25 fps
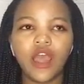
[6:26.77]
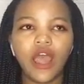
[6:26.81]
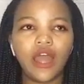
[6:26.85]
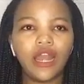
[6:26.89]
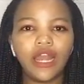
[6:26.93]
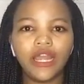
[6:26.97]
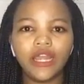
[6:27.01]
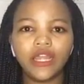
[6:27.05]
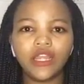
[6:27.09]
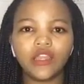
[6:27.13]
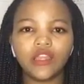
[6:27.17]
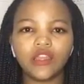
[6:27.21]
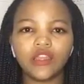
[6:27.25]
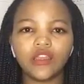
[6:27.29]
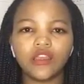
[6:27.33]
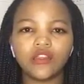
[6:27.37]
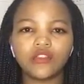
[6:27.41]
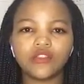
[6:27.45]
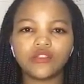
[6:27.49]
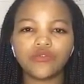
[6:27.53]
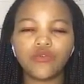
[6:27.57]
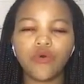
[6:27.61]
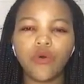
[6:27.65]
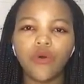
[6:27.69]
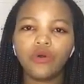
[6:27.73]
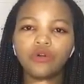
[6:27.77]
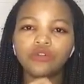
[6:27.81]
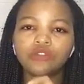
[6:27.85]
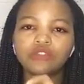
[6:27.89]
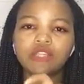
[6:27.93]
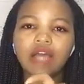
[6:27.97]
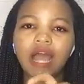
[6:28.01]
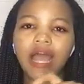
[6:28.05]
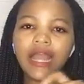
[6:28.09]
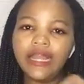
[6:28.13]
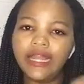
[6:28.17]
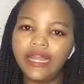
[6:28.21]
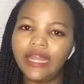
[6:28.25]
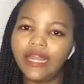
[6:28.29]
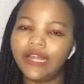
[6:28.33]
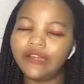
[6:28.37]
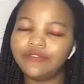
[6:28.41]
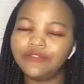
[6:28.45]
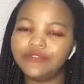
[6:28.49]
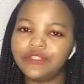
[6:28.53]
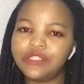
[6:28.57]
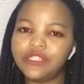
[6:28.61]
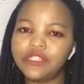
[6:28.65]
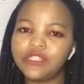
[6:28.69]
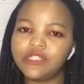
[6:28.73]
like it's called "I
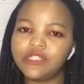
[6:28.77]
Left